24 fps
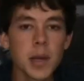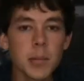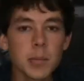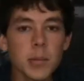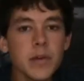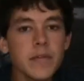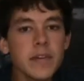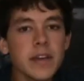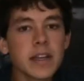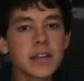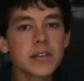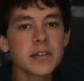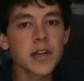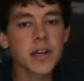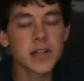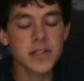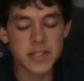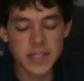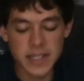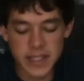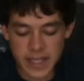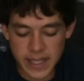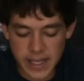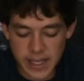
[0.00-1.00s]
Moving into our
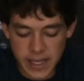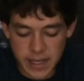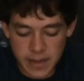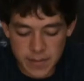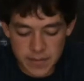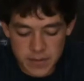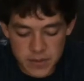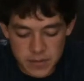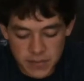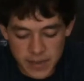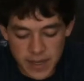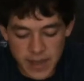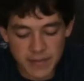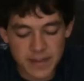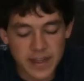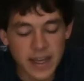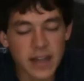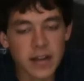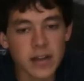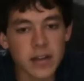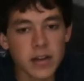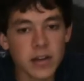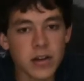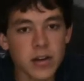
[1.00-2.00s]
CDMs, we have
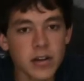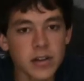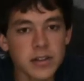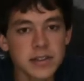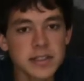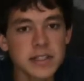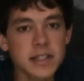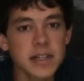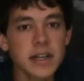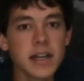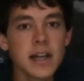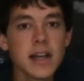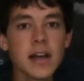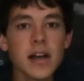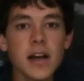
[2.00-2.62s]
Kellen Acosta.